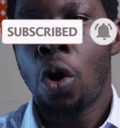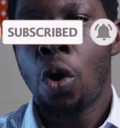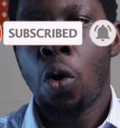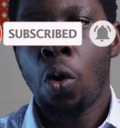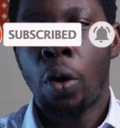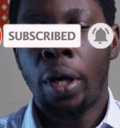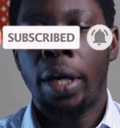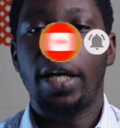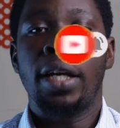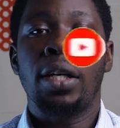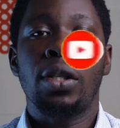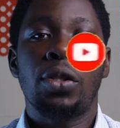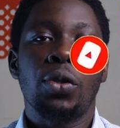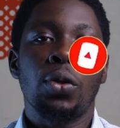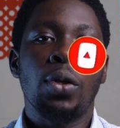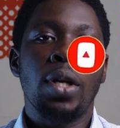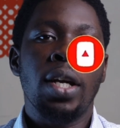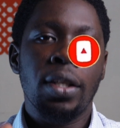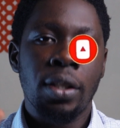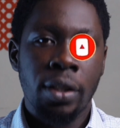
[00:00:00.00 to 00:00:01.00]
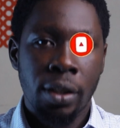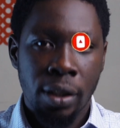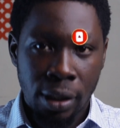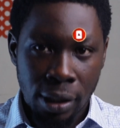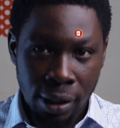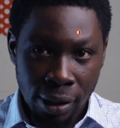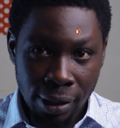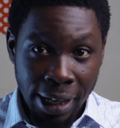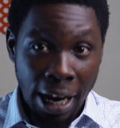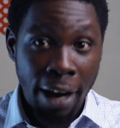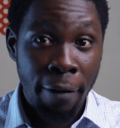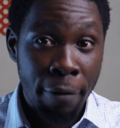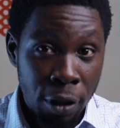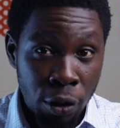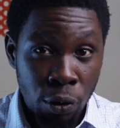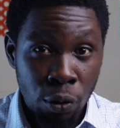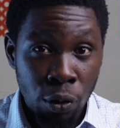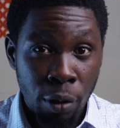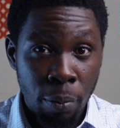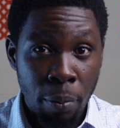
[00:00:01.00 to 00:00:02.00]
Okay, so let's dive
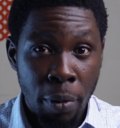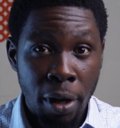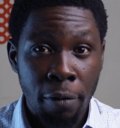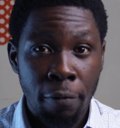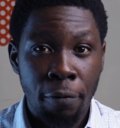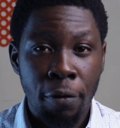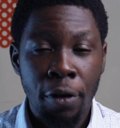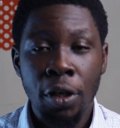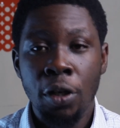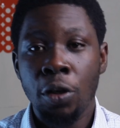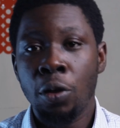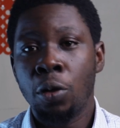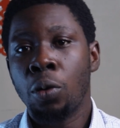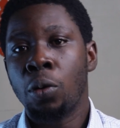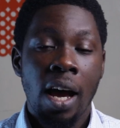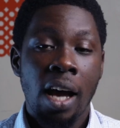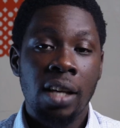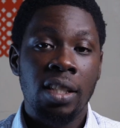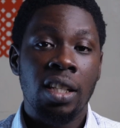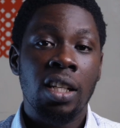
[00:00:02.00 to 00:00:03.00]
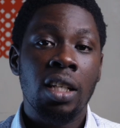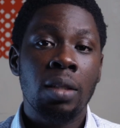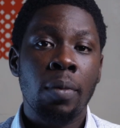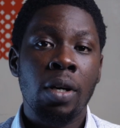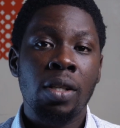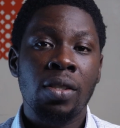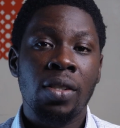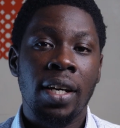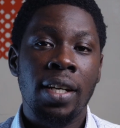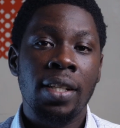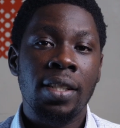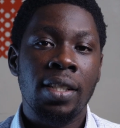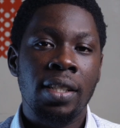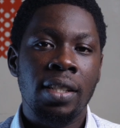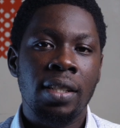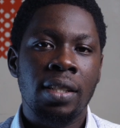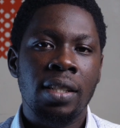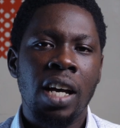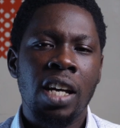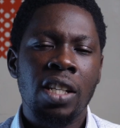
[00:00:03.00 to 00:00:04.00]
into the main video. As an animal
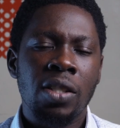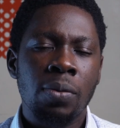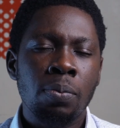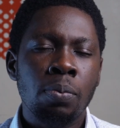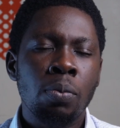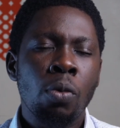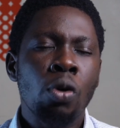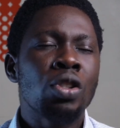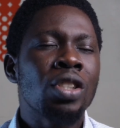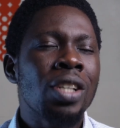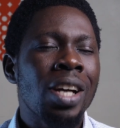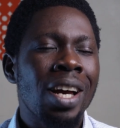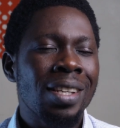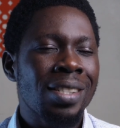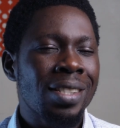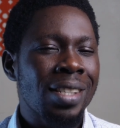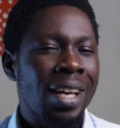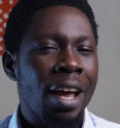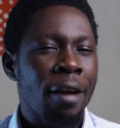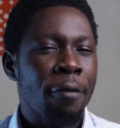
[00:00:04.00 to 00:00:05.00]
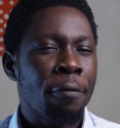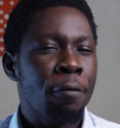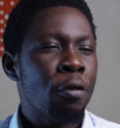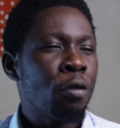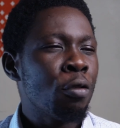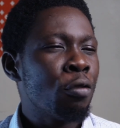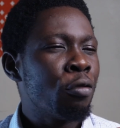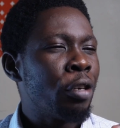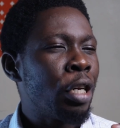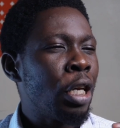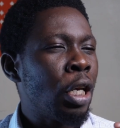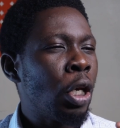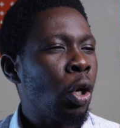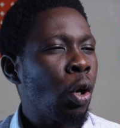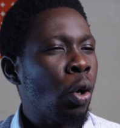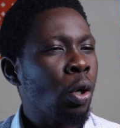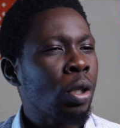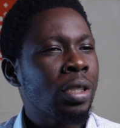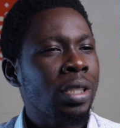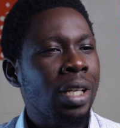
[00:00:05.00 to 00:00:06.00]
scientist, as much as I feel
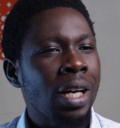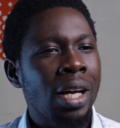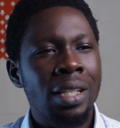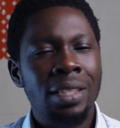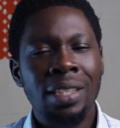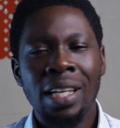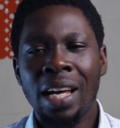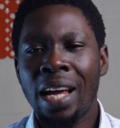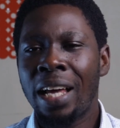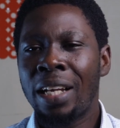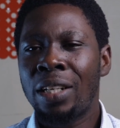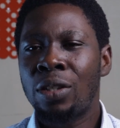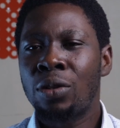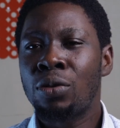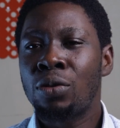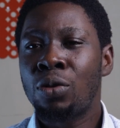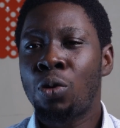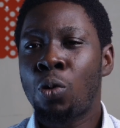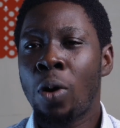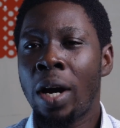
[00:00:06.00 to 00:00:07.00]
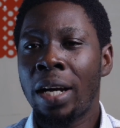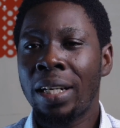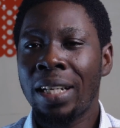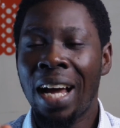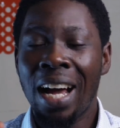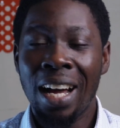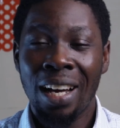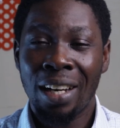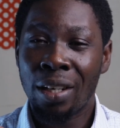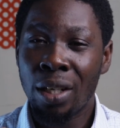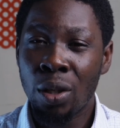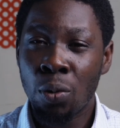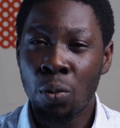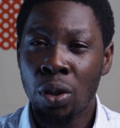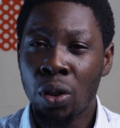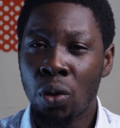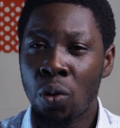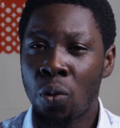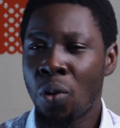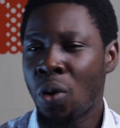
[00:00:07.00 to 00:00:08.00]
reluctant, I don't quite agree
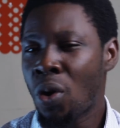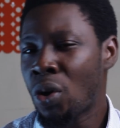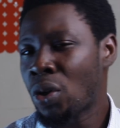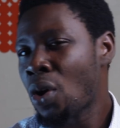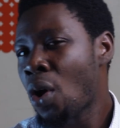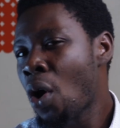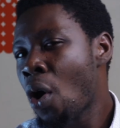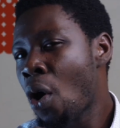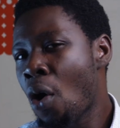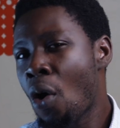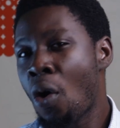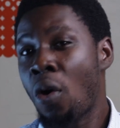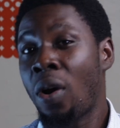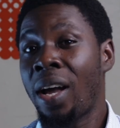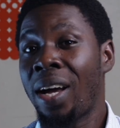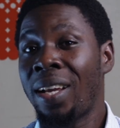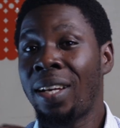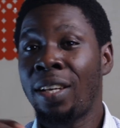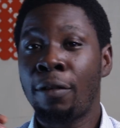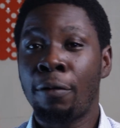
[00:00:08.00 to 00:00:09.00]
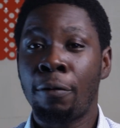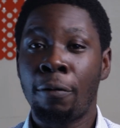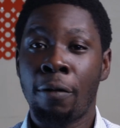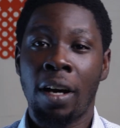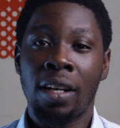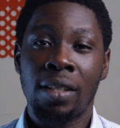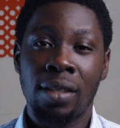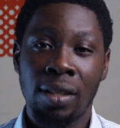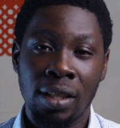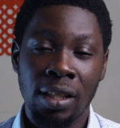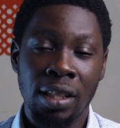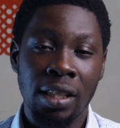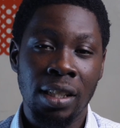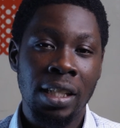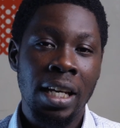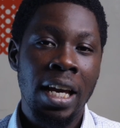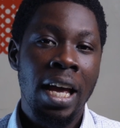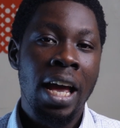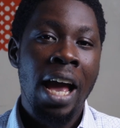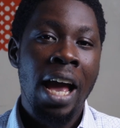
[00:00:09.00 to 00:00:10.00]
with the word organic
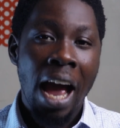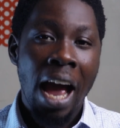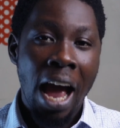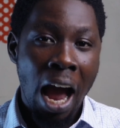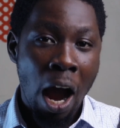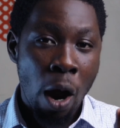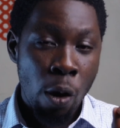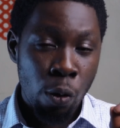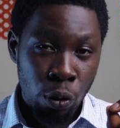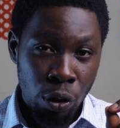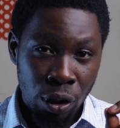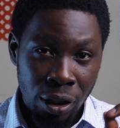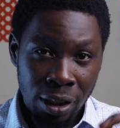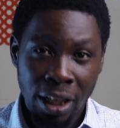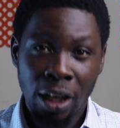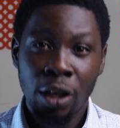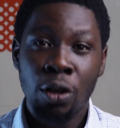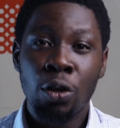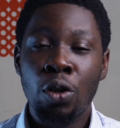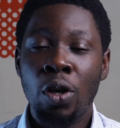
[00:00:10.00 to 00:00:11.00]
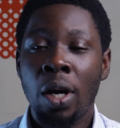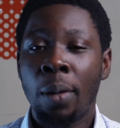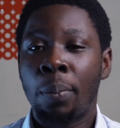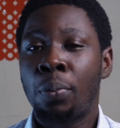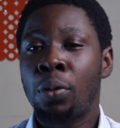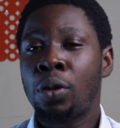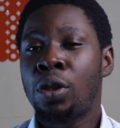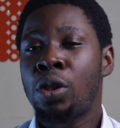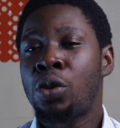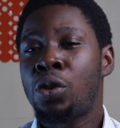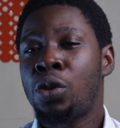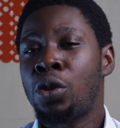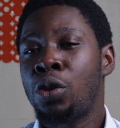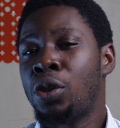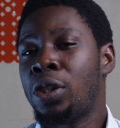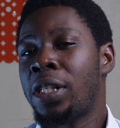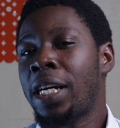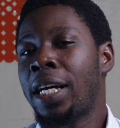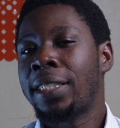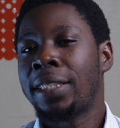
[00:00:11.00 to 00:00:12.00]
vaccine, I will tell you and put it to
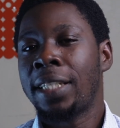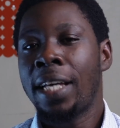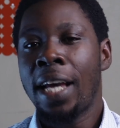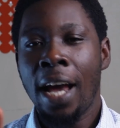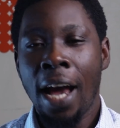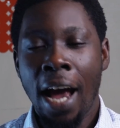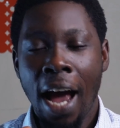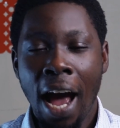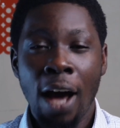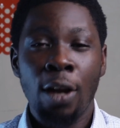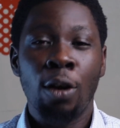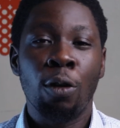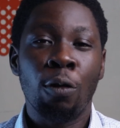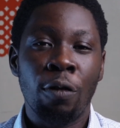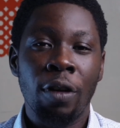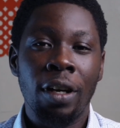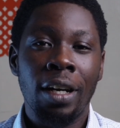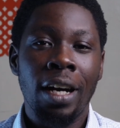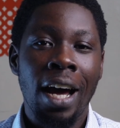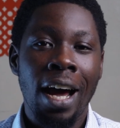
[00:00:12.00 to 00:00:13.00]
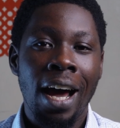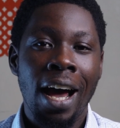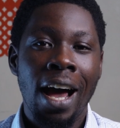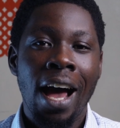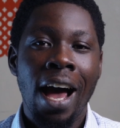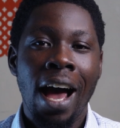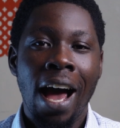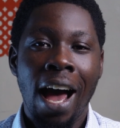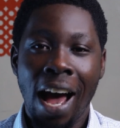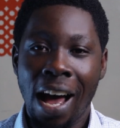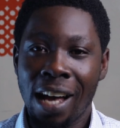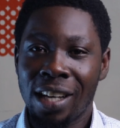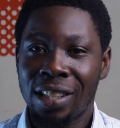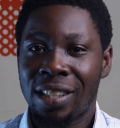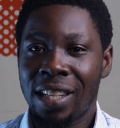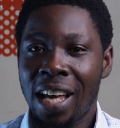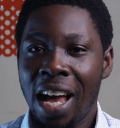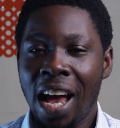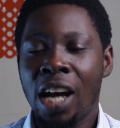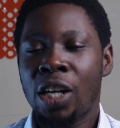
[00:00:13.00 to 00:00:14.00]
you that aloe vera
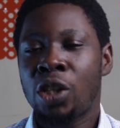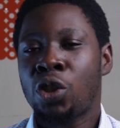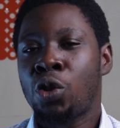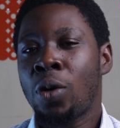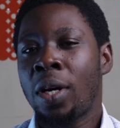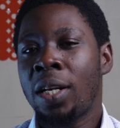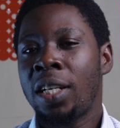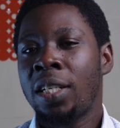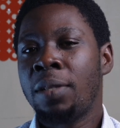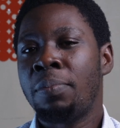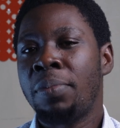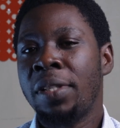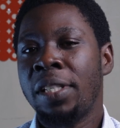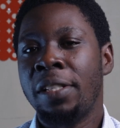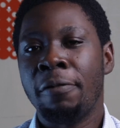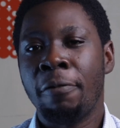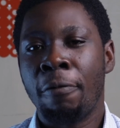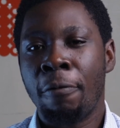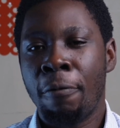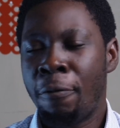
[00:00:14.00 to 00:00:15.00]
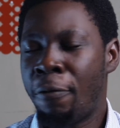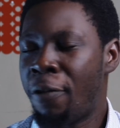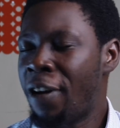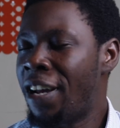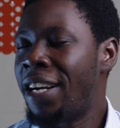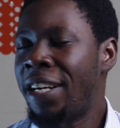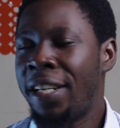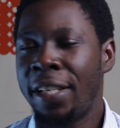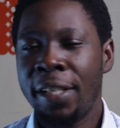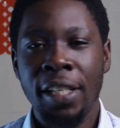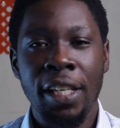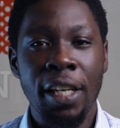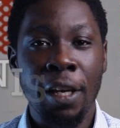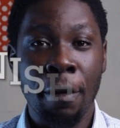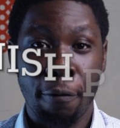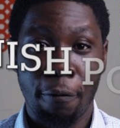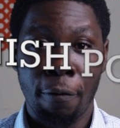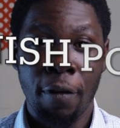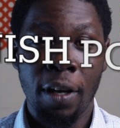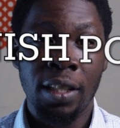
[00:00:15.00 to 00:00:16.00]
has actually been very
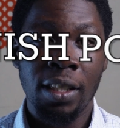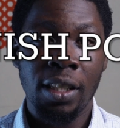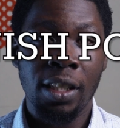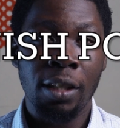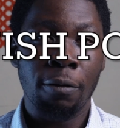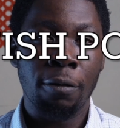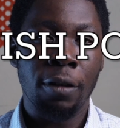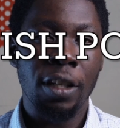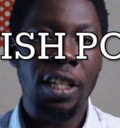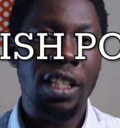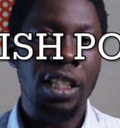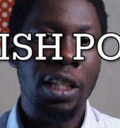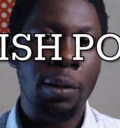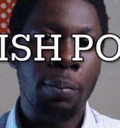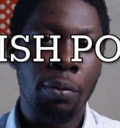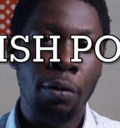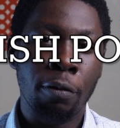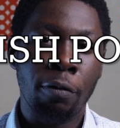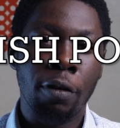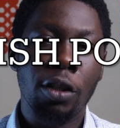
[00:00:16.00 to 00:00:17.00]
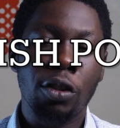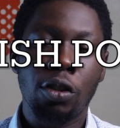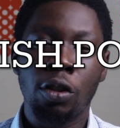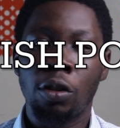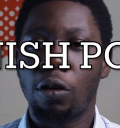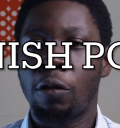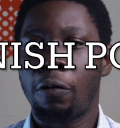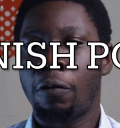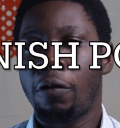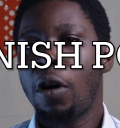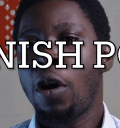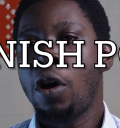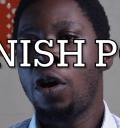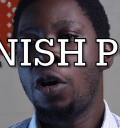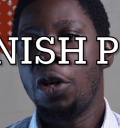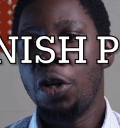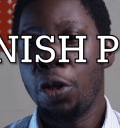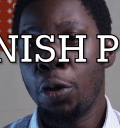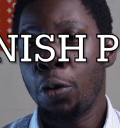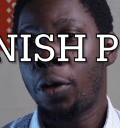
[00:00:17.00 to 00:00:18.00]
effective in the prevention of
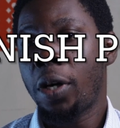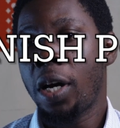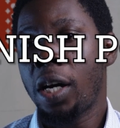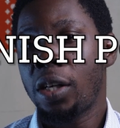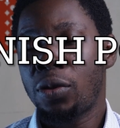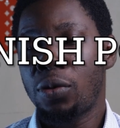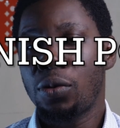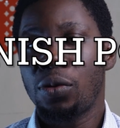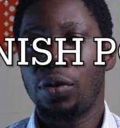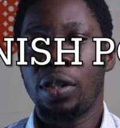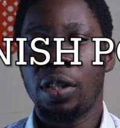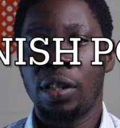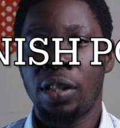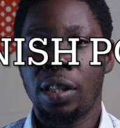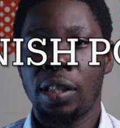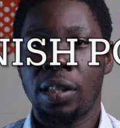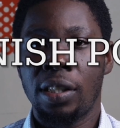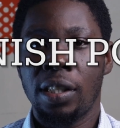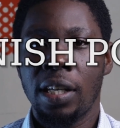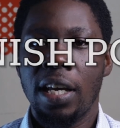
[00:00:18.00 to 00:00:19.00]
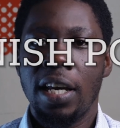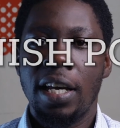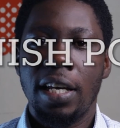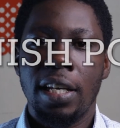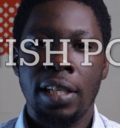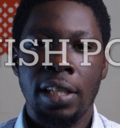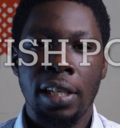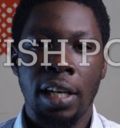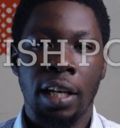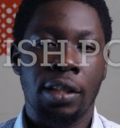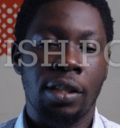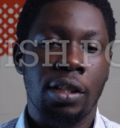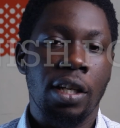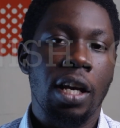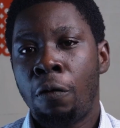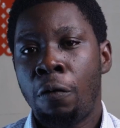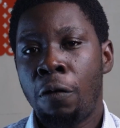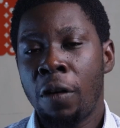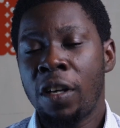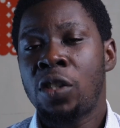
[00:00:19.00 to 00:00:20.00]
Newcastle disease. Yes.
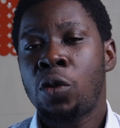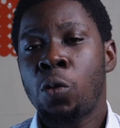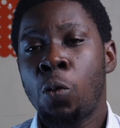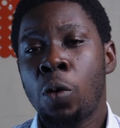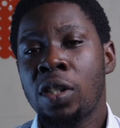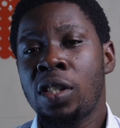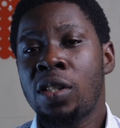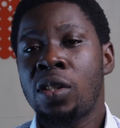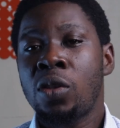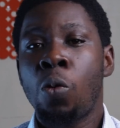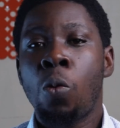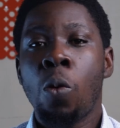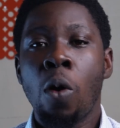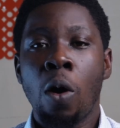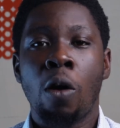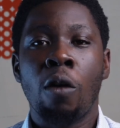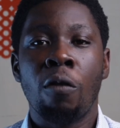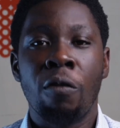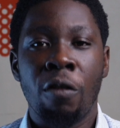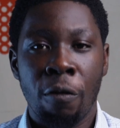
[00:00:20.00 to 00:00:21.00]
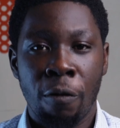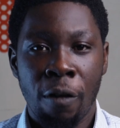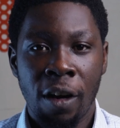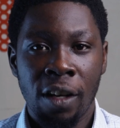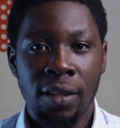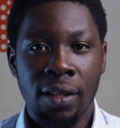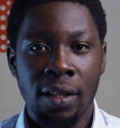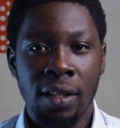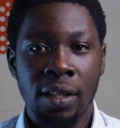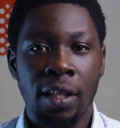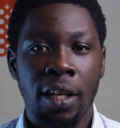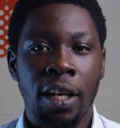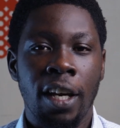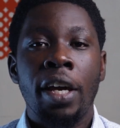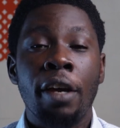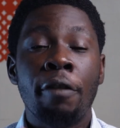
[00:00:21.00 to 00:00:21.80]
First, what is the work of a vaccine?